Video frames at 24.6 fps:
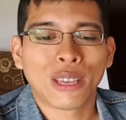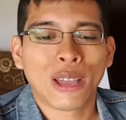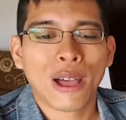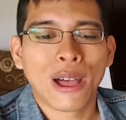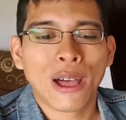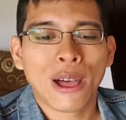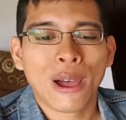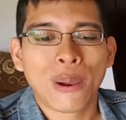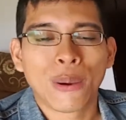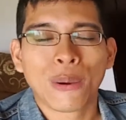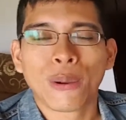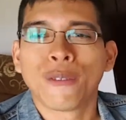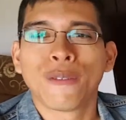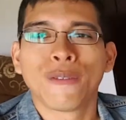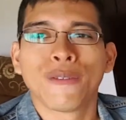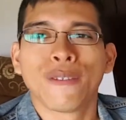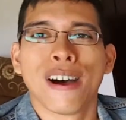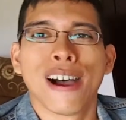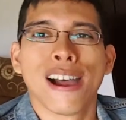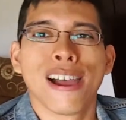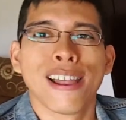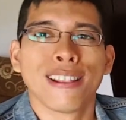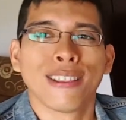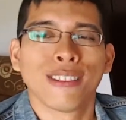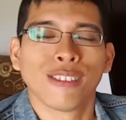real
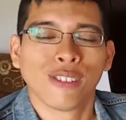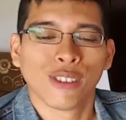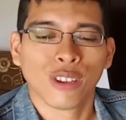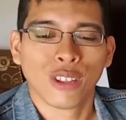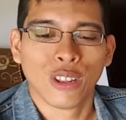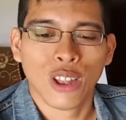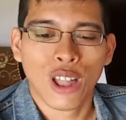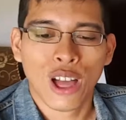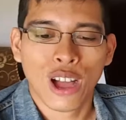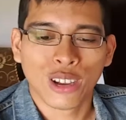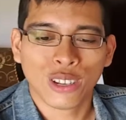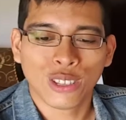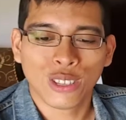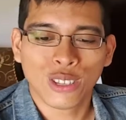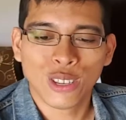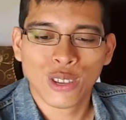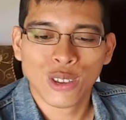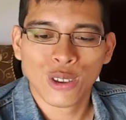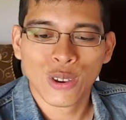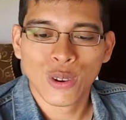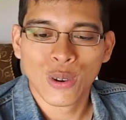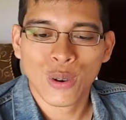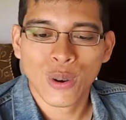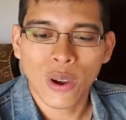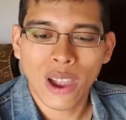fun to sing along
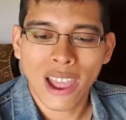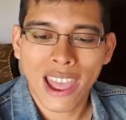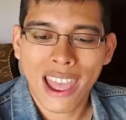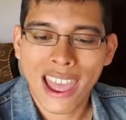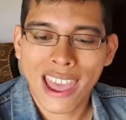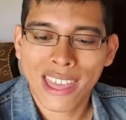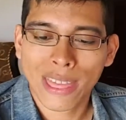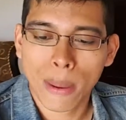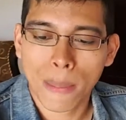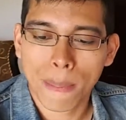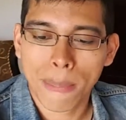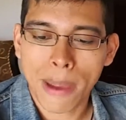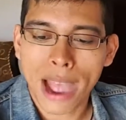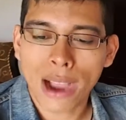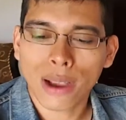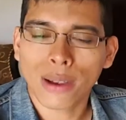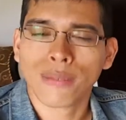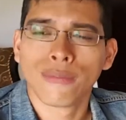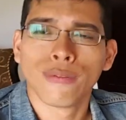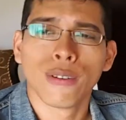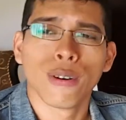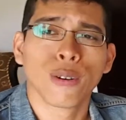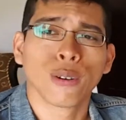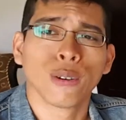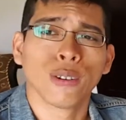to, and the
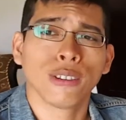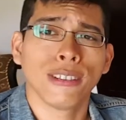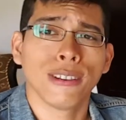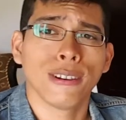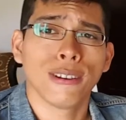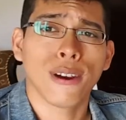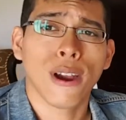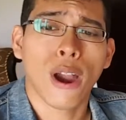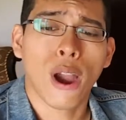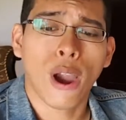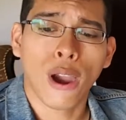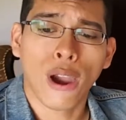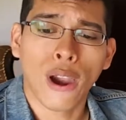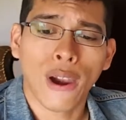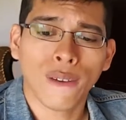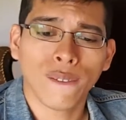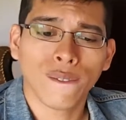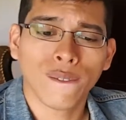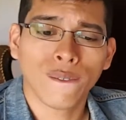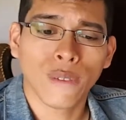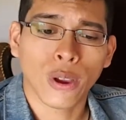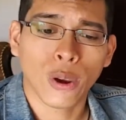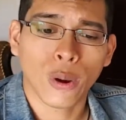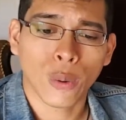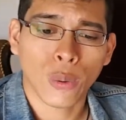backup vocals here are
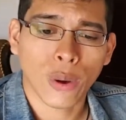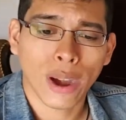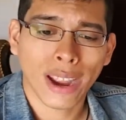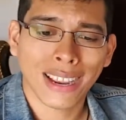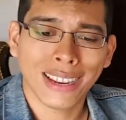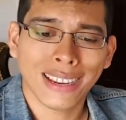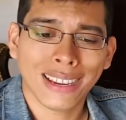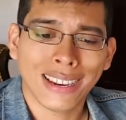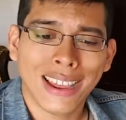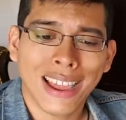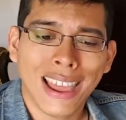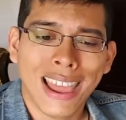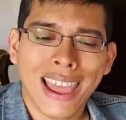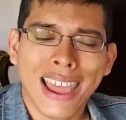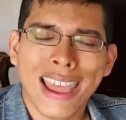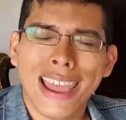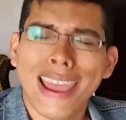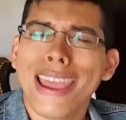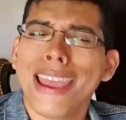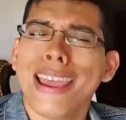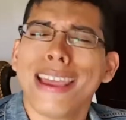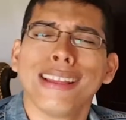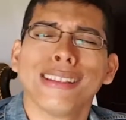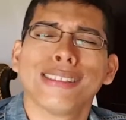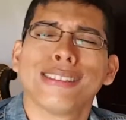great.
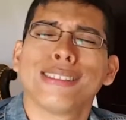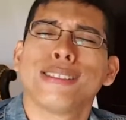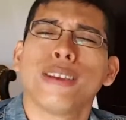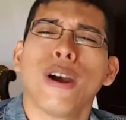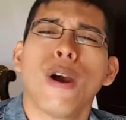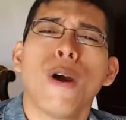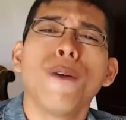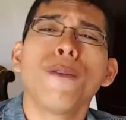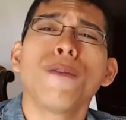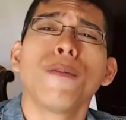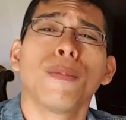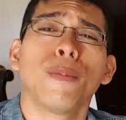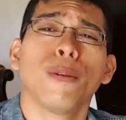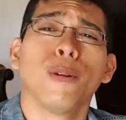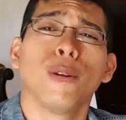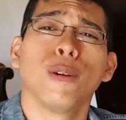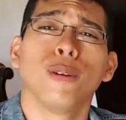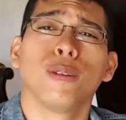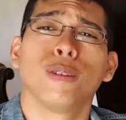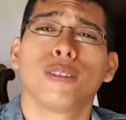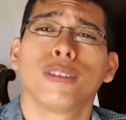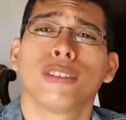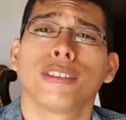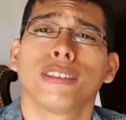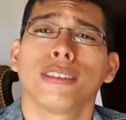It's
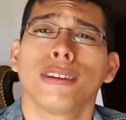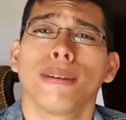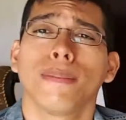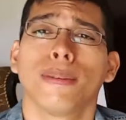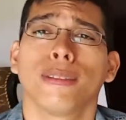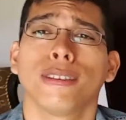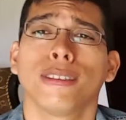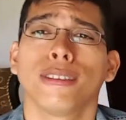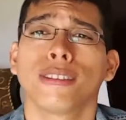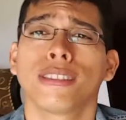overproduced, but this